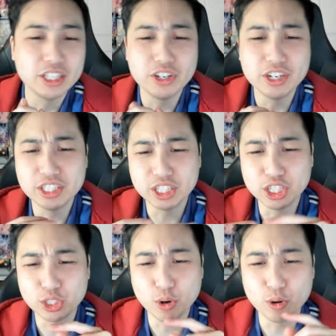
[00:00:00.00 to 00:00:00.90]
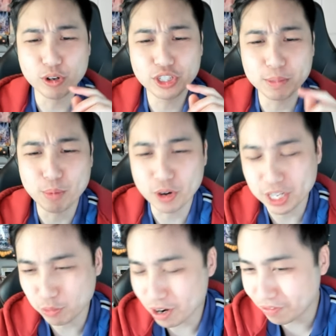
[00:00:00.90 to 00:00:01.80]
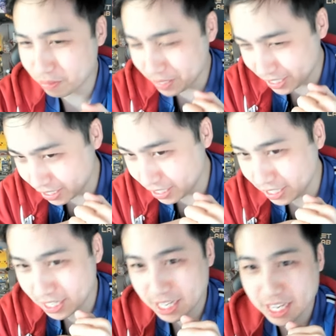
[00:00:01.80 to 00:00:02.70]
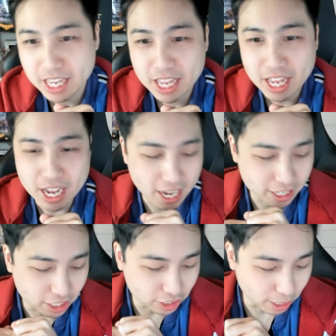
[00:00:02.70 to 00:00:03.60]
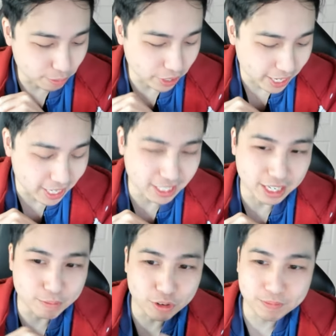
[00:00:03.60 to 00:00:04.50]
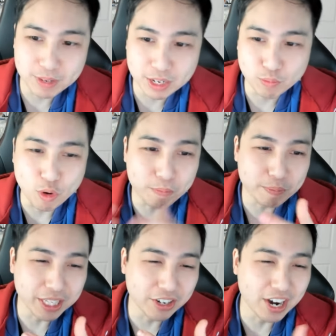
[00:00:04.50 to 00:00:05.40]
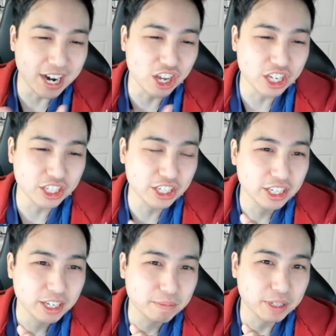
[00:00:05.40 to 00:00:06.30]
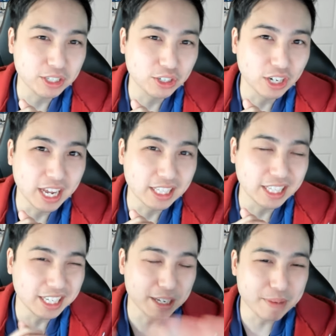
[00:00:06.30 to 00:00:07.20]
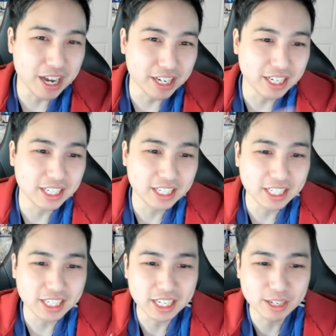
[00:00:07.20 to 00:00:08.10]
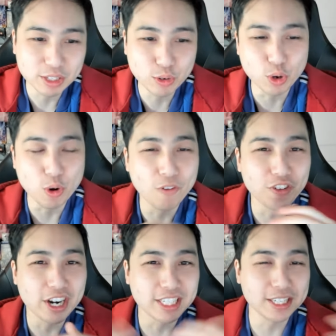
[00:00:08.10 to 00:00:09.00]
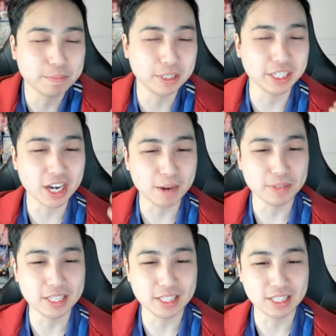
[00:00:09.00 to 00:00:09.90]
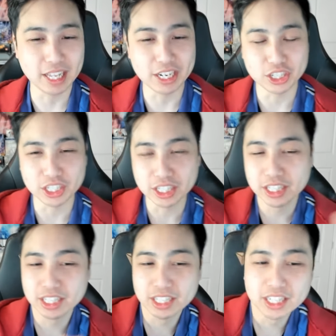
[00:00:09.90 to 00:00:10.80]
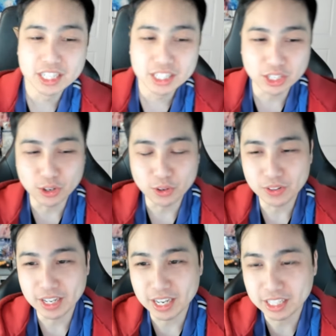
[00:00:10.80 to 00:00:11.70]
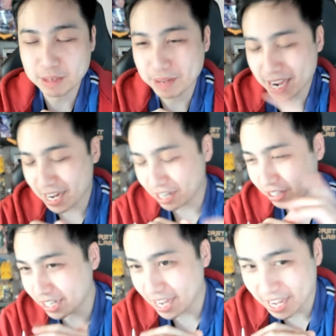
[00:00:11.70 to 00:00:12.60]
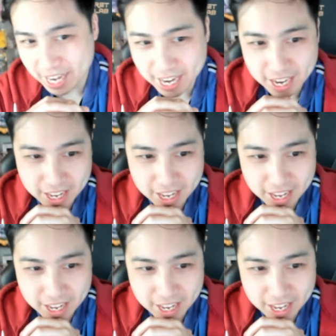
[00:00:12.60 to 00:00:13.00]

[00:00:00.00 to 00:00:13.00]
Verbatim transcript: There is the controller support as well for PC. Uh, the WASD movement won't be there at launch, but they're like thinking about it. Uh, they'll go over accessibility options later, so uh, keep an eye on that.